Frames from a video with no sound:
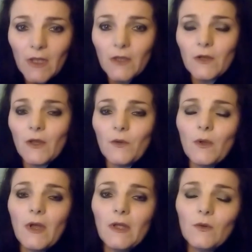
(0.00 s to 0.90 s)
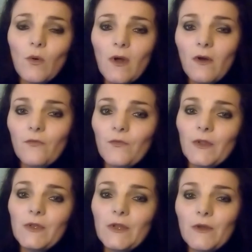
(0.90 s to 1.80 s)
And quite
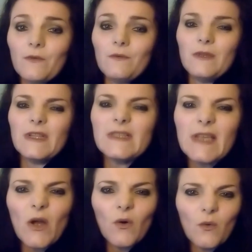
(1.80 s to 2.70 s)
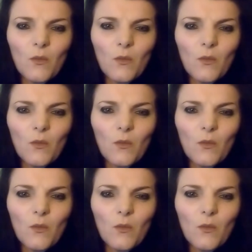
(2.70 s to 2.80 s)
often, you can tell